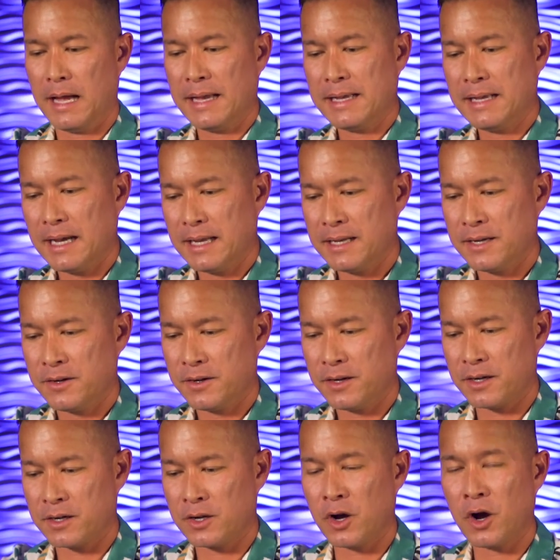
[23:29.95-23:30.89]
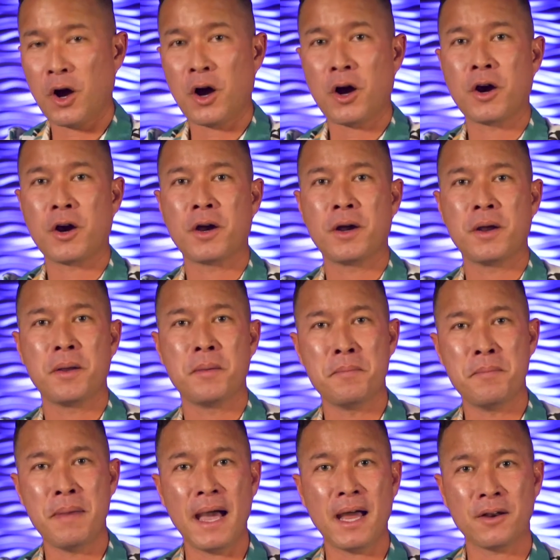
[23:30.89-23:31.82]
I got here a car
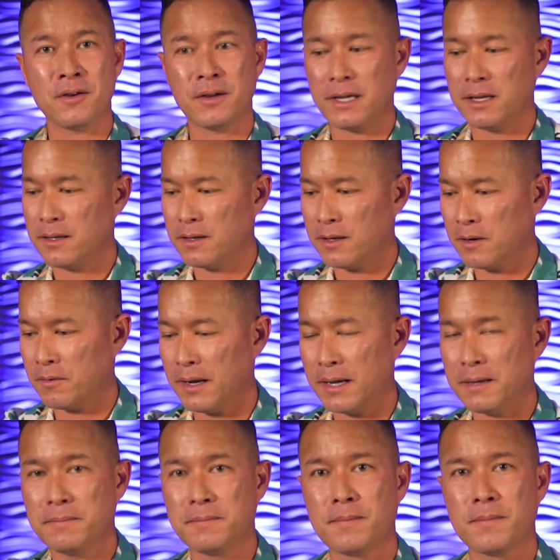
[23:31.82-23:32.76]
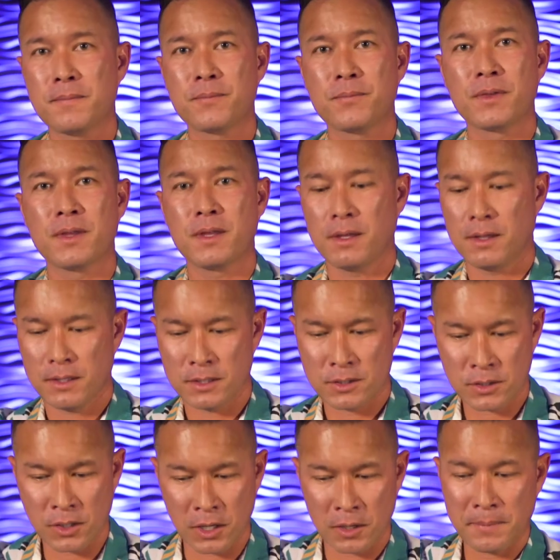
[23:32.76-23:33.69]
battery, all right?
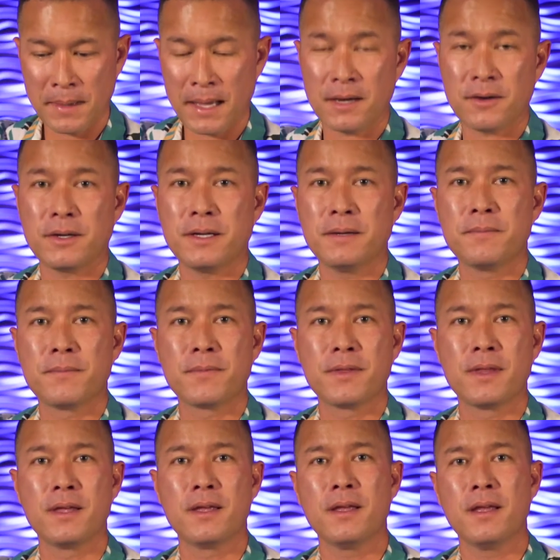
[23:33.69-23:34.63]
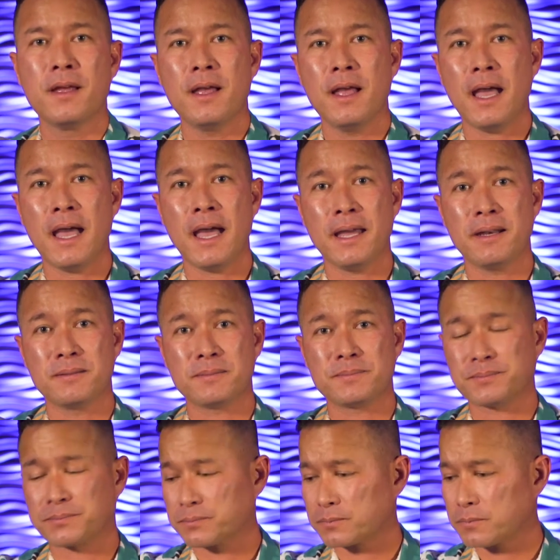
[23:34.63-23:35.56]
This car battery. And
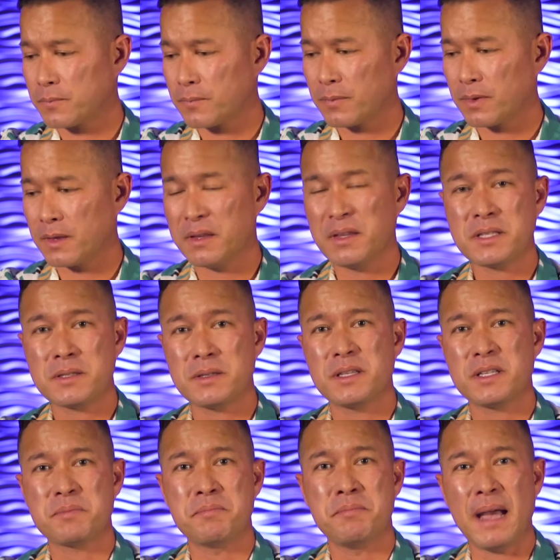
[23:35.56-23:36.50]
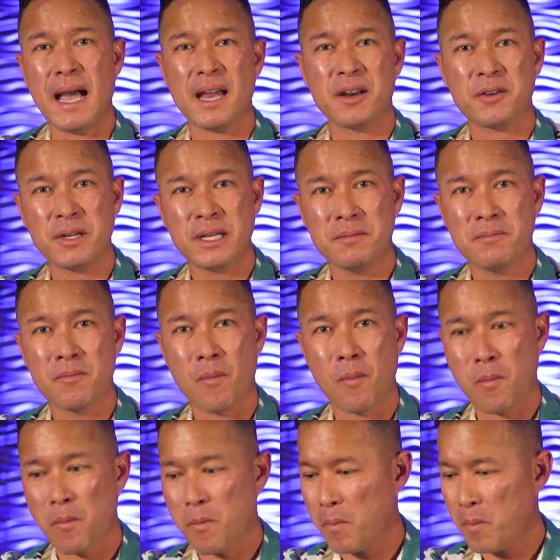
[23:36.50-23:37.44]
this battery,
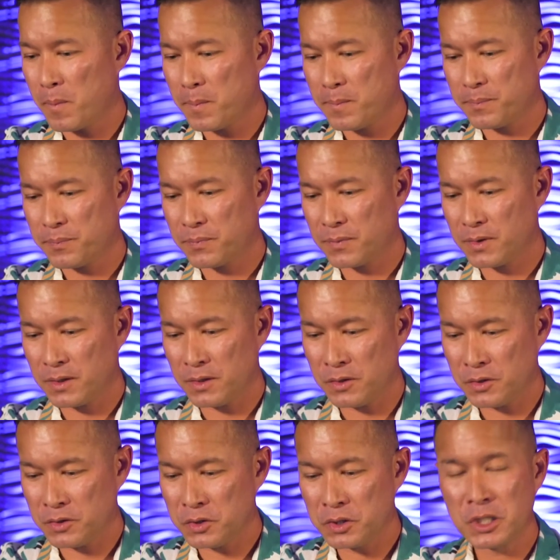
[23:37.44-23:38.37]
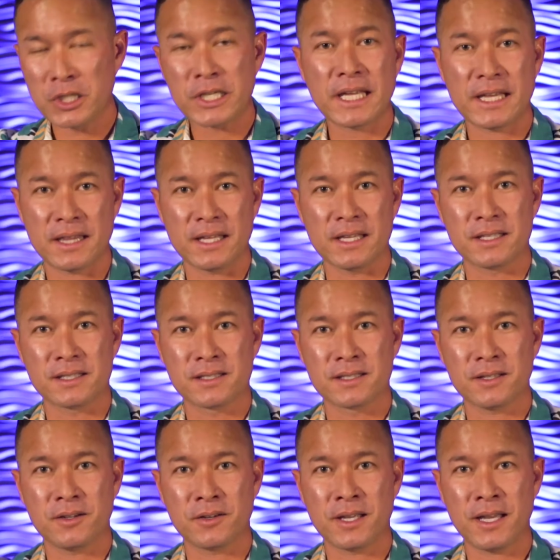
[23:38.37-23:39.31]
you look at
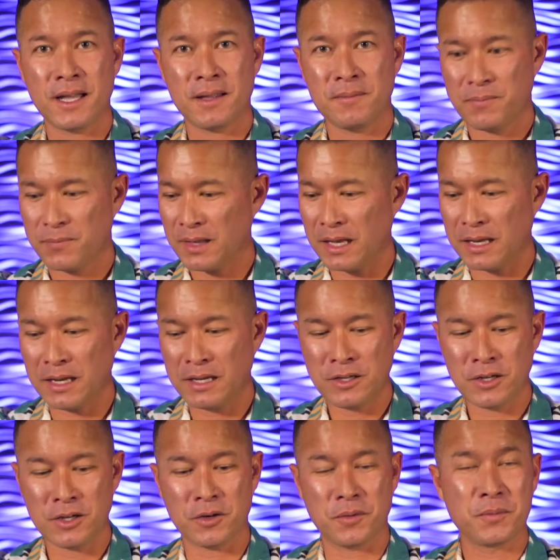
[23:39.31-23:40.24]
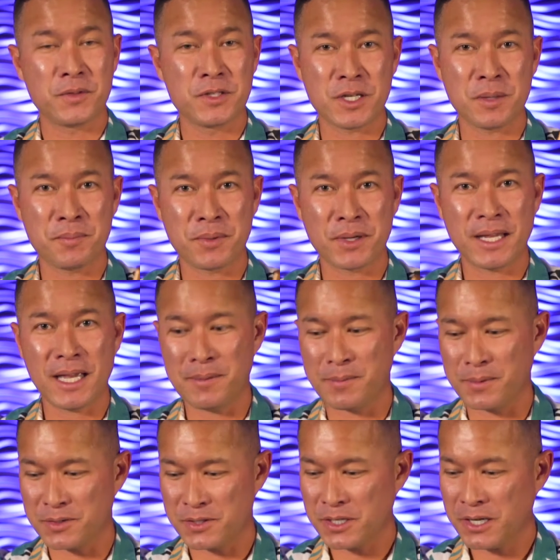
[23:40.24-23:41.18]
this, okay? And you know, jumper
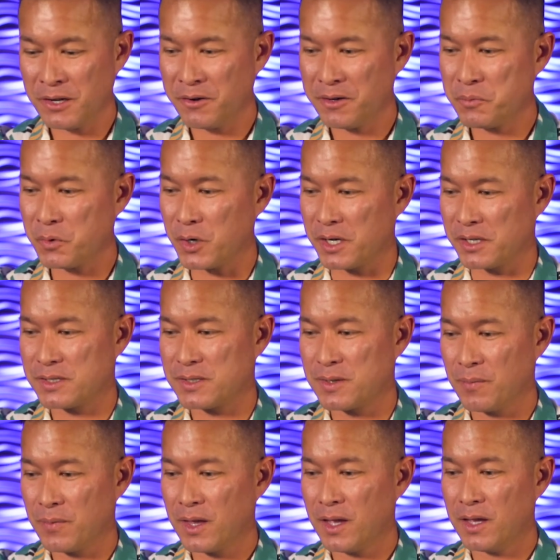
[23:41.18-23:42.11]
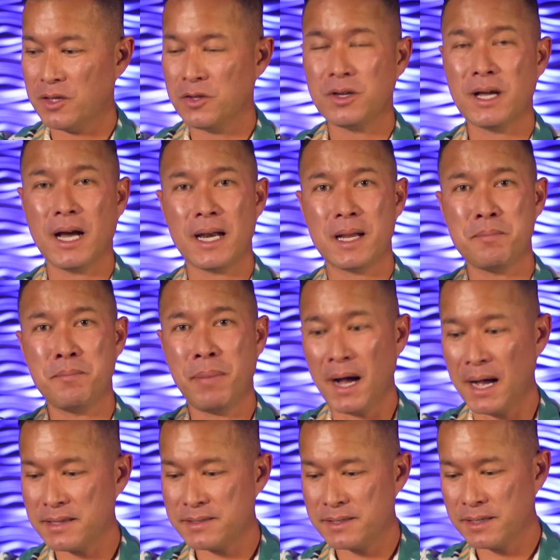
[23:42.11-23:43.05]
cables, you know how it works. You got a
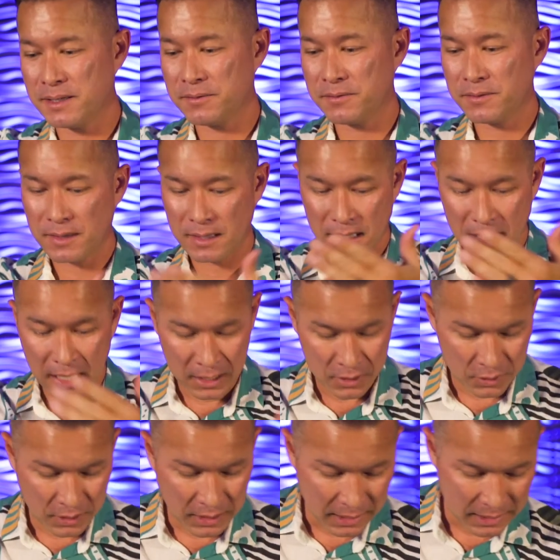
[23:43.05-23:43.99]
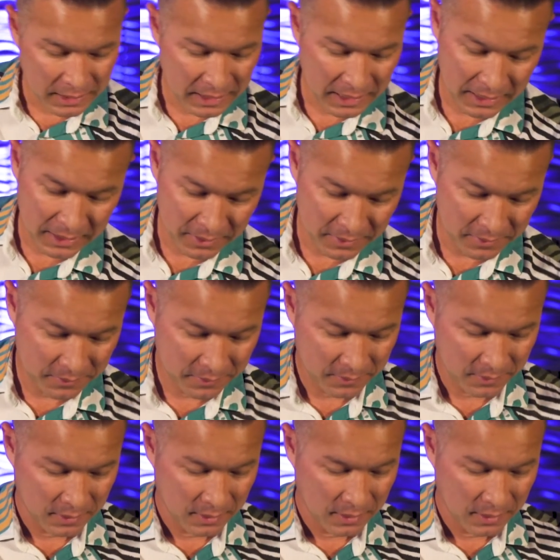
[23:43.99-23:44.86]
positive and you got a negative.